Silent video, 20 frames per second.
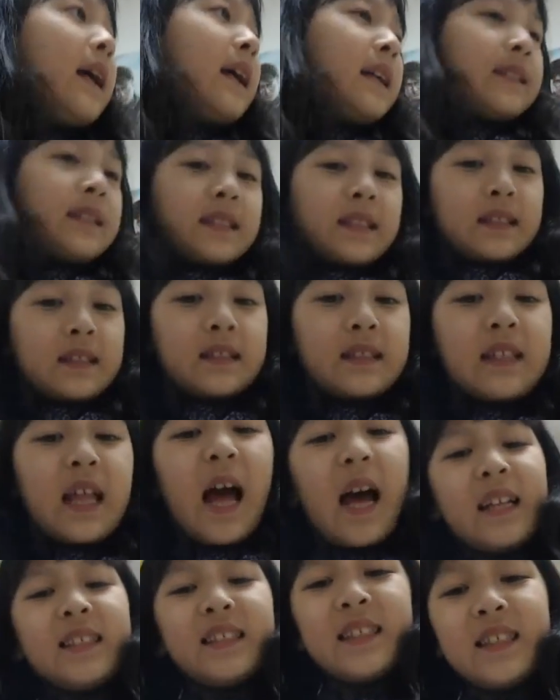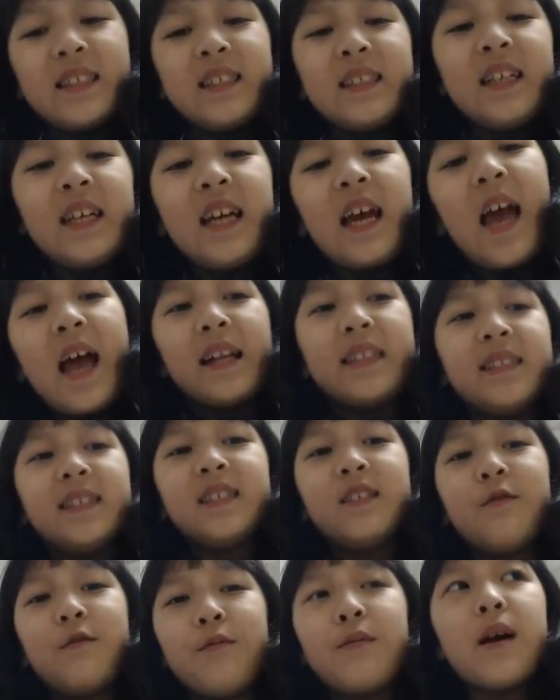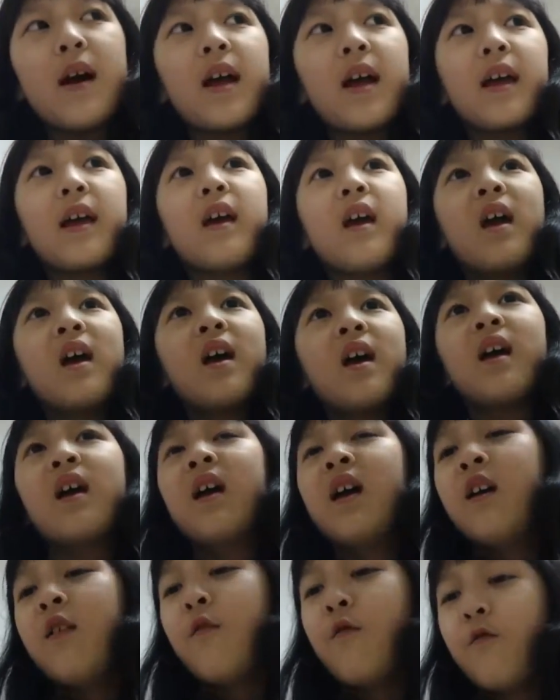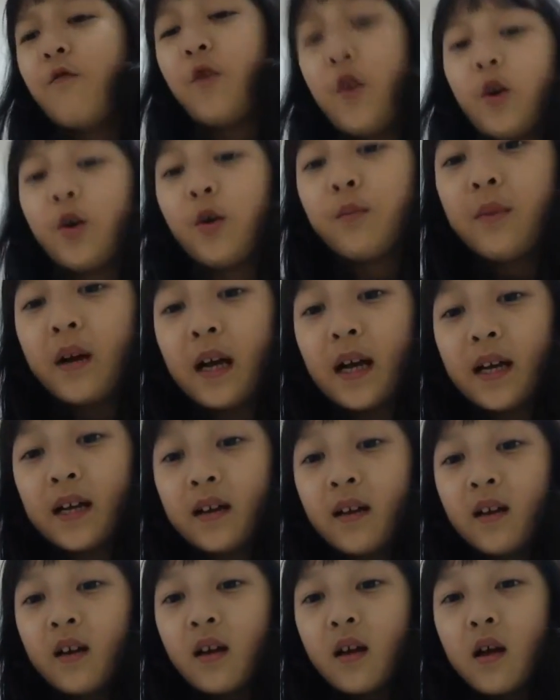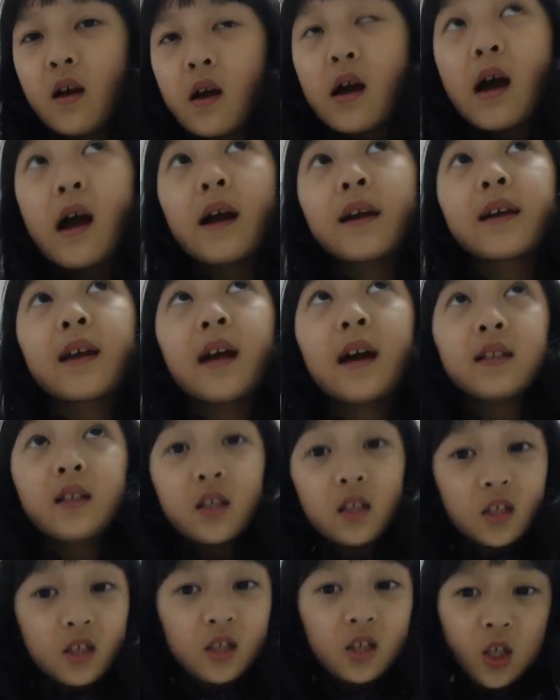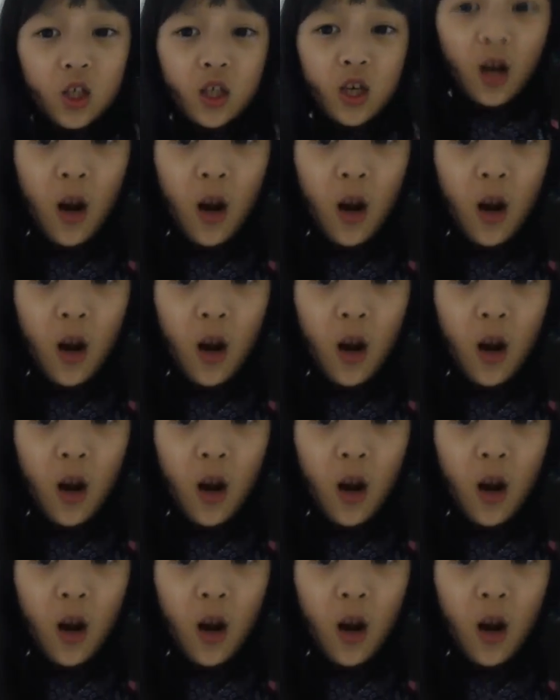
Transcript: then that's the end of my room. I can't show